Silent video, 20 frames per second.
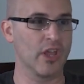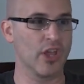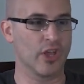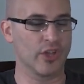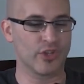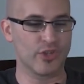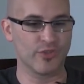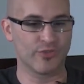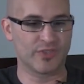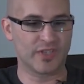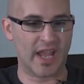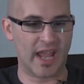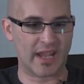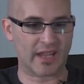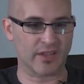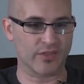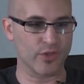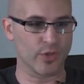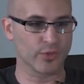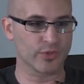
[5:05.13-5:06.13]
Right. You've
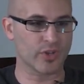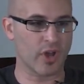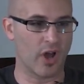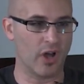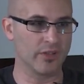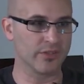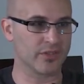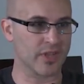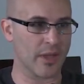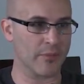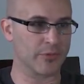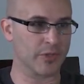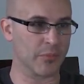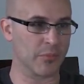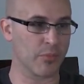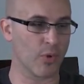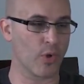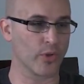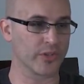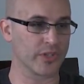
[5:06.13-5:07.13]
taken those concepts
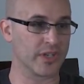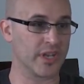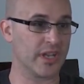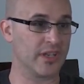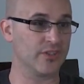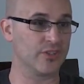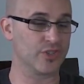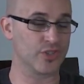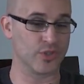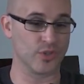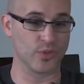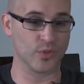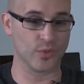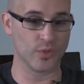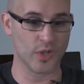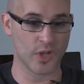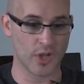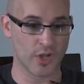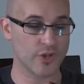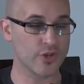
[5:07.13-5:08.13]
and boiled it into
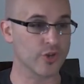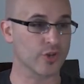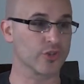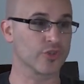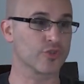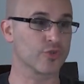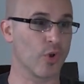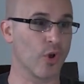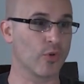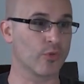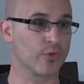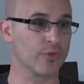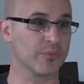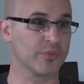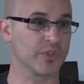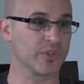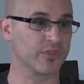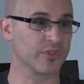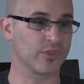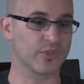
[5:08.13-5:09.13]
your control room
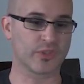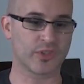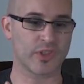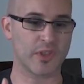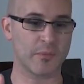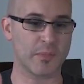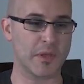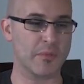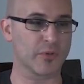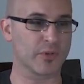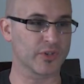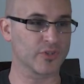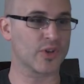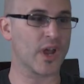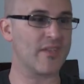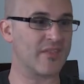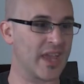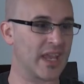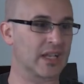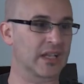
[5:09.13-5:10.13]
system so that people can
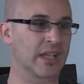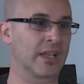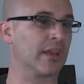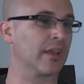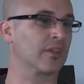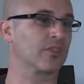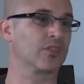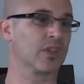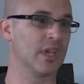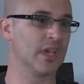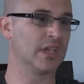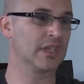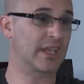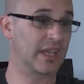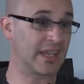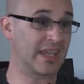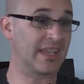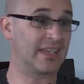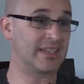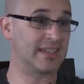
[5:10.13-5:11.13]
drive analytics,
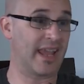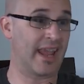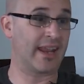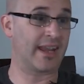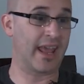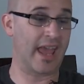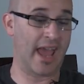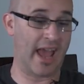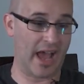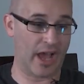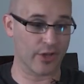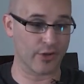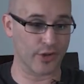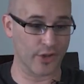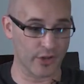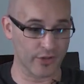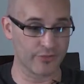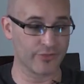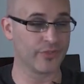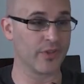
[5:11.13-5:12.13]
can get data out
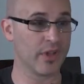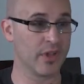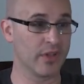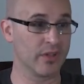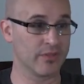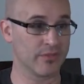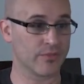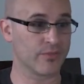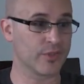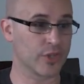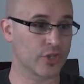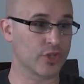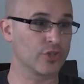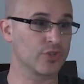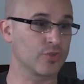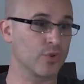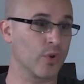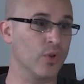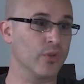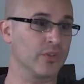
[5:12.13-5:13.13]
of the
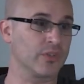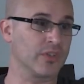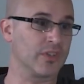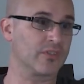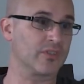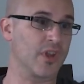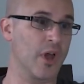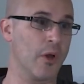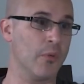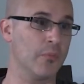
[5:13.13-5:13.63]
control system.